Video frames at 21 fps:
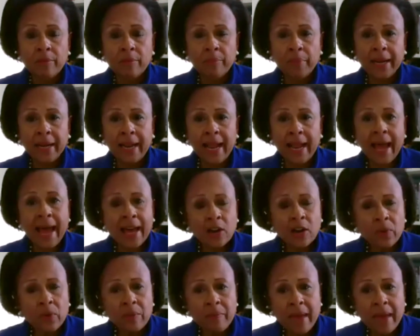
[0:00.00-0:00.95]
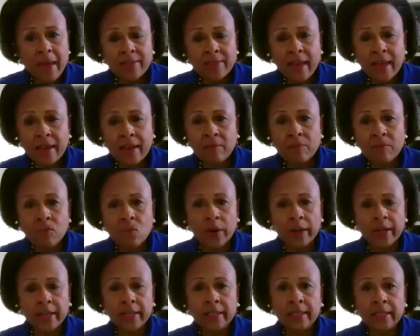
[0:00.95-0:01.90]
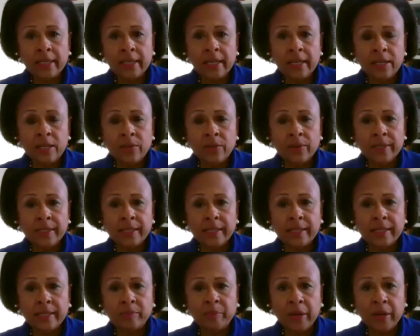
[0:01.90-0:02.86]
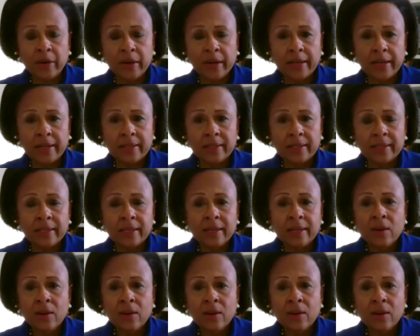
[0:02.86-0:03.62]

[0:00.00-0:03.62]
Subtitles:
but how do we make that a more continuous experience?